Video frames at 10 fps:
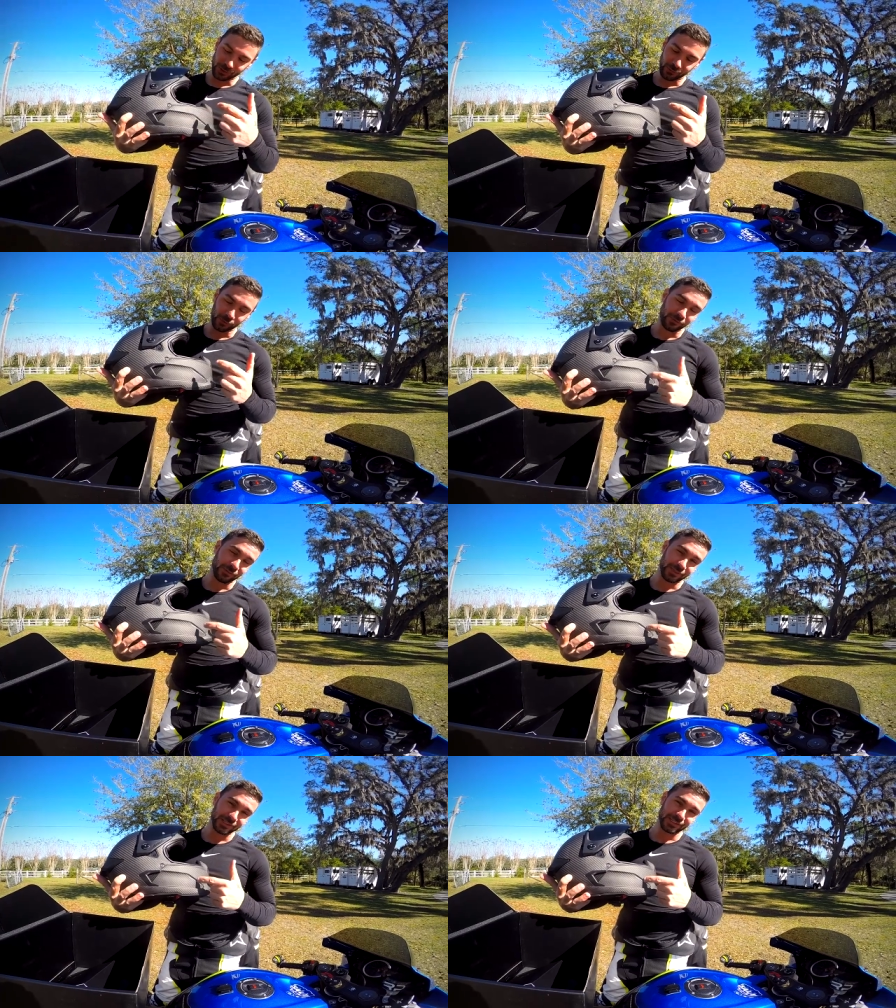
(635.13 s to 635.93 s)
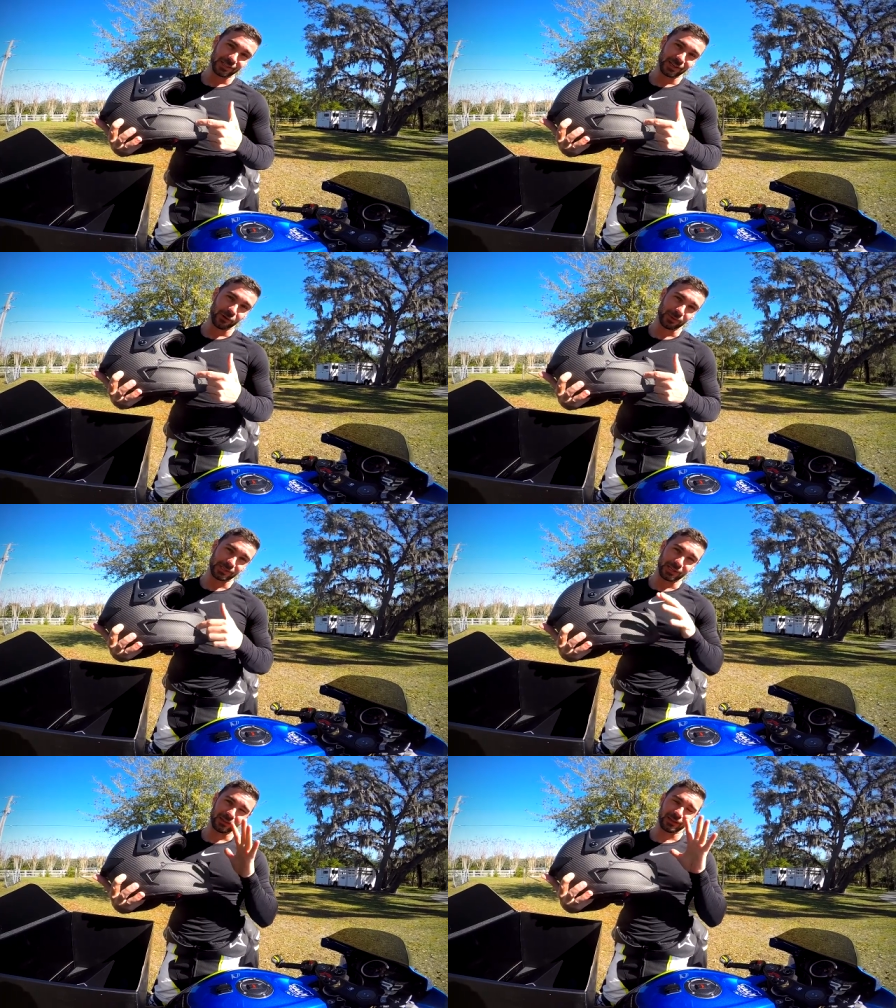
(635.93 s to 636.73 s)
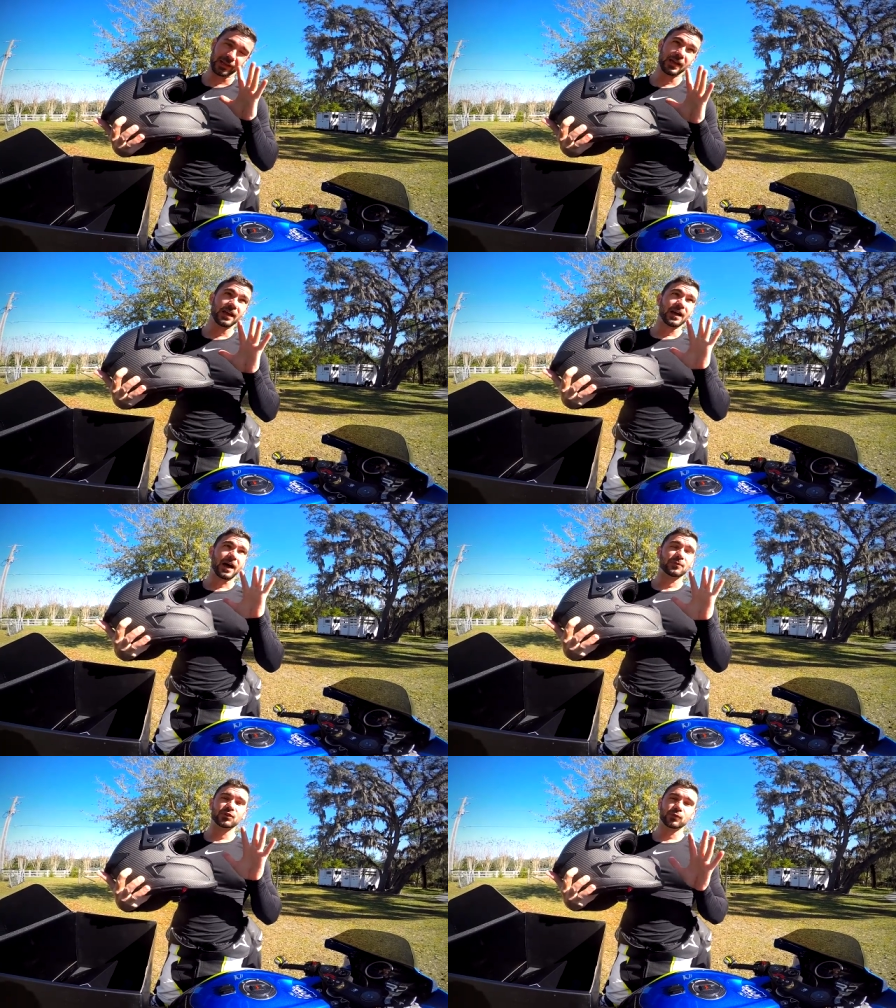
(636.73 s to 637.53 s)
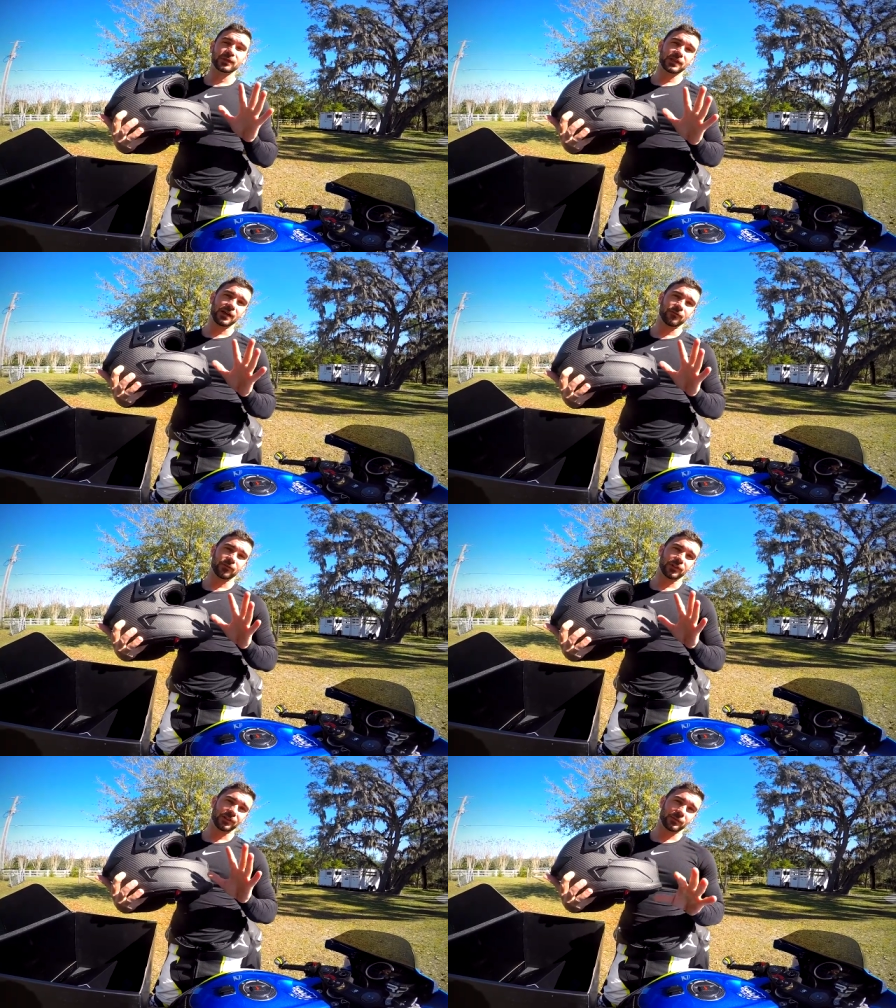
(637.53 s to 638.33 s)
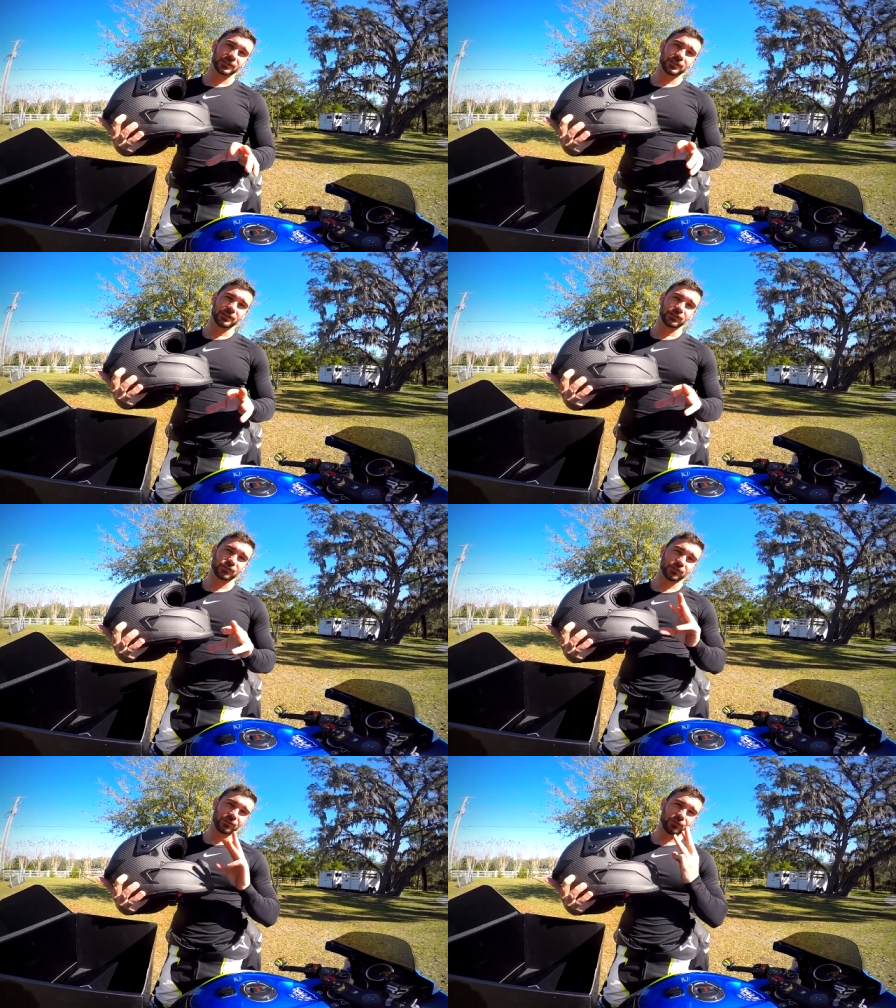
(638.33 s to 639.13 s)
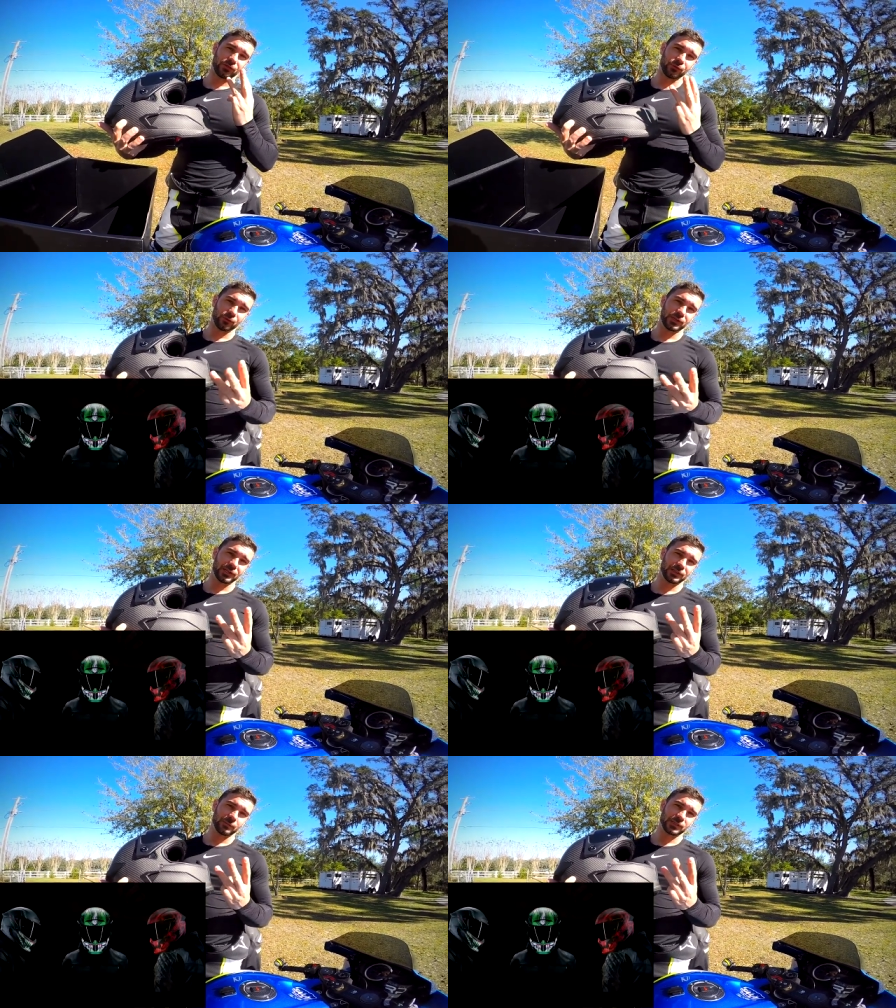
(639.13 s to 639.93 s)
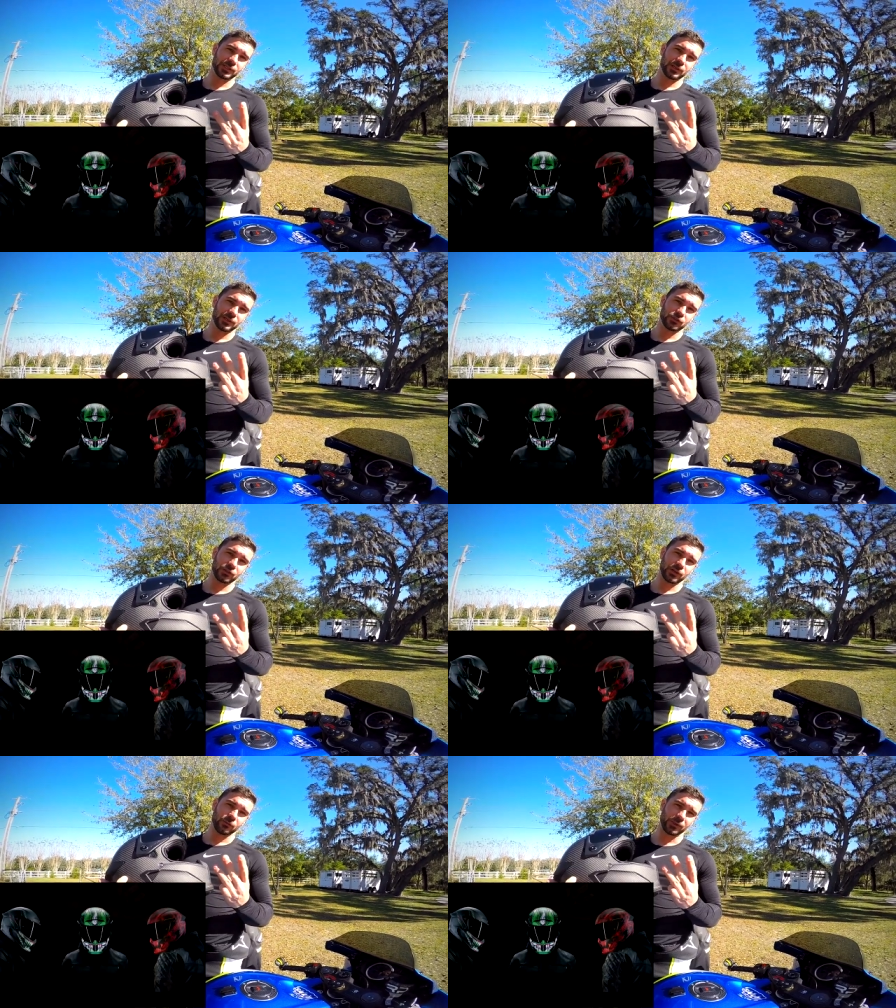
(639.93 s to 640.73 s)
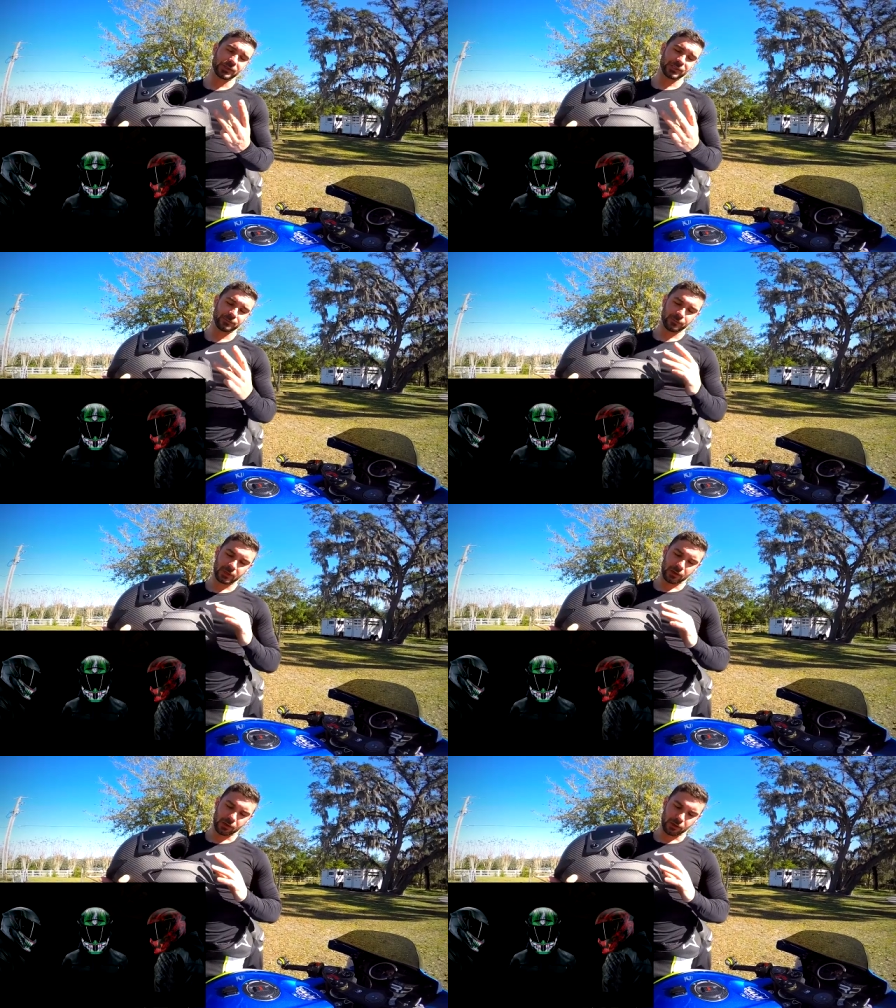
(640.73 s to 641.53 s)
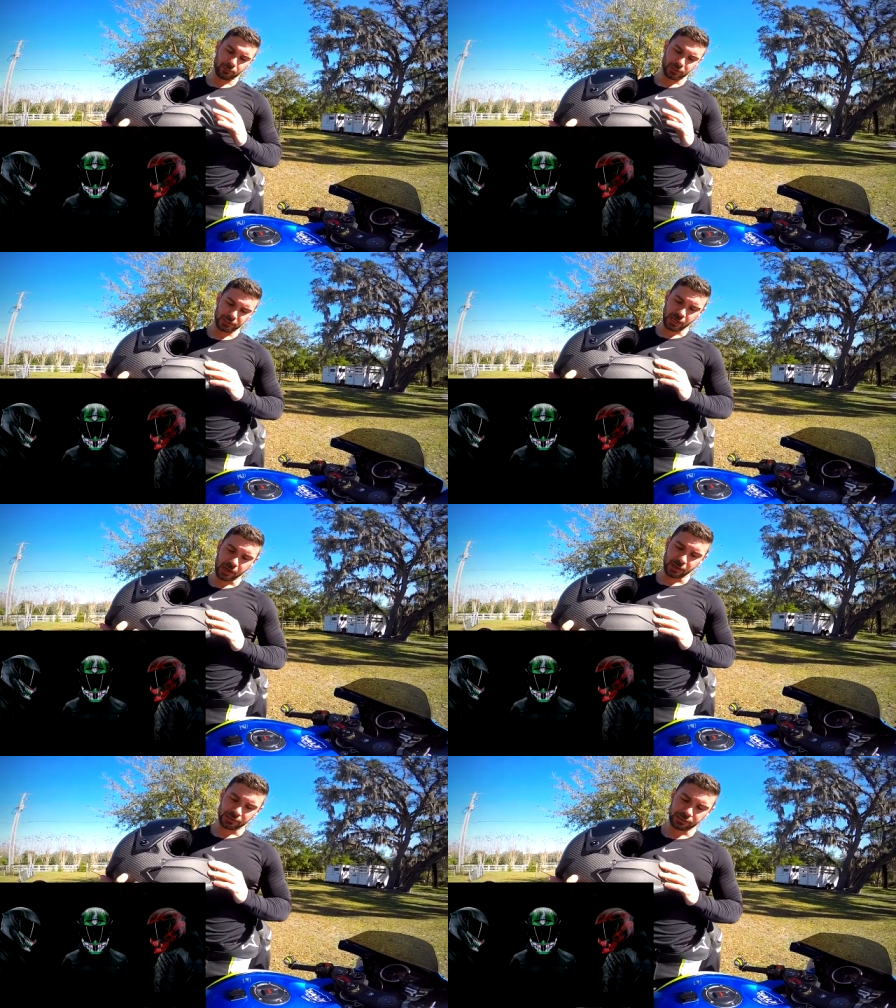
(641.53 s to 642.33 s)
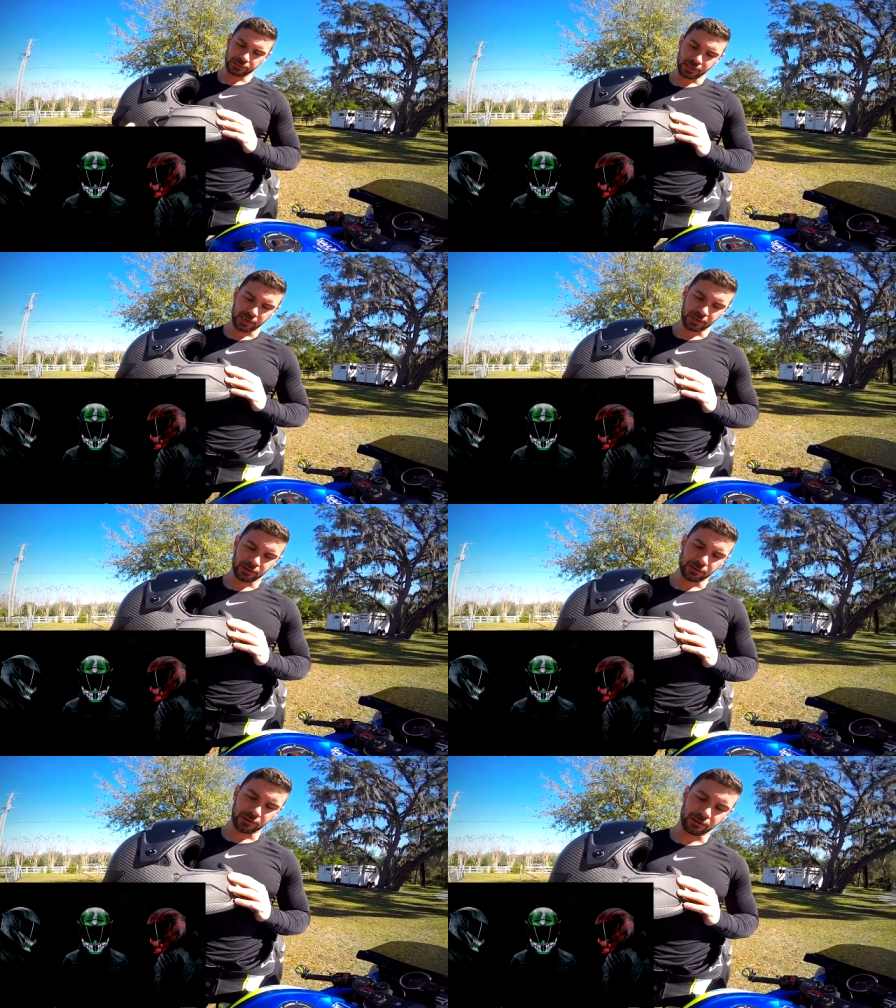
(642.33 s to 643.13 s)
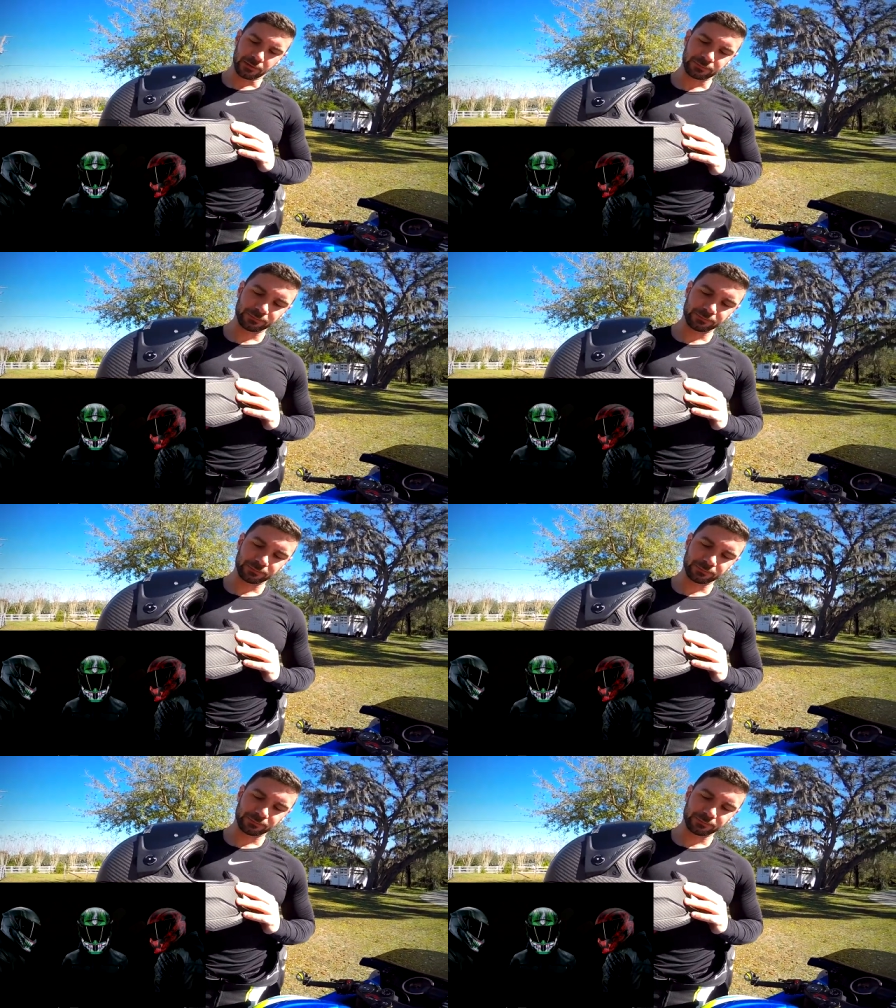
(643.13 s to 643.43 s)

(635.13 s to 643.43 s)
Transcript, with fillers: win one of these sick helmets. And I'm doing that for the limited edition, three limited edition helmets um, designs. And uh,